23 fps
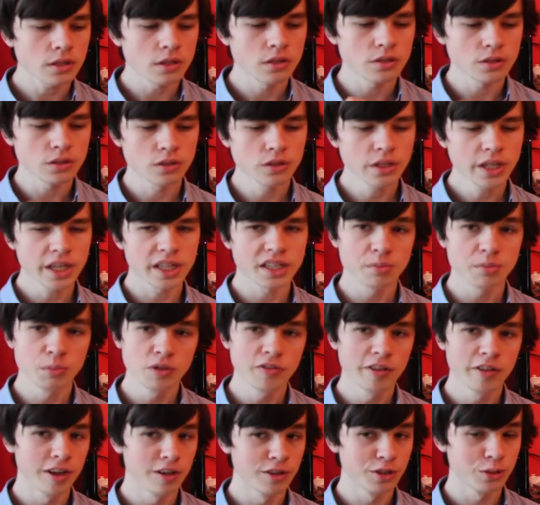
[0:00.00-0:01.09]
So next,
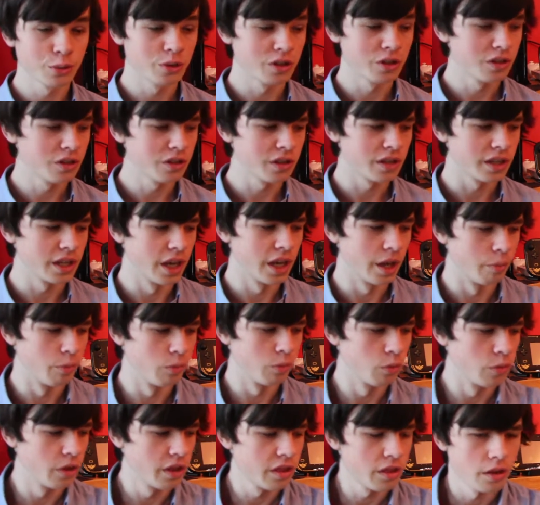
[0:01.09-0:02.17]
moving on to another game
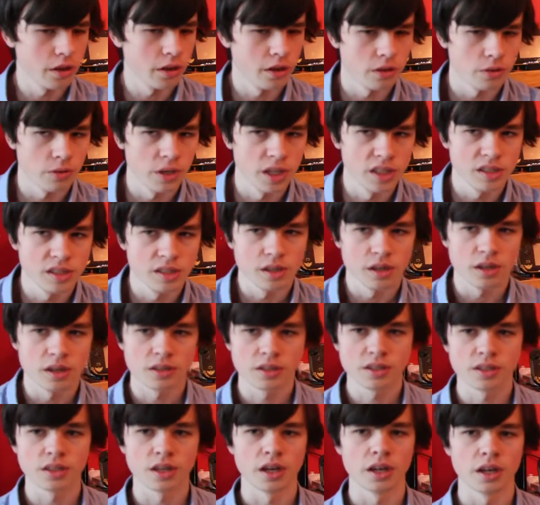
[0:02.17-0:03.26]
with a crazy art
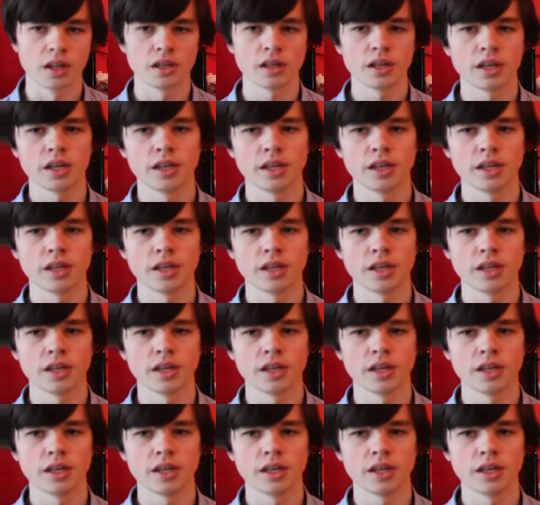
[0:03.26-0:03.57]
style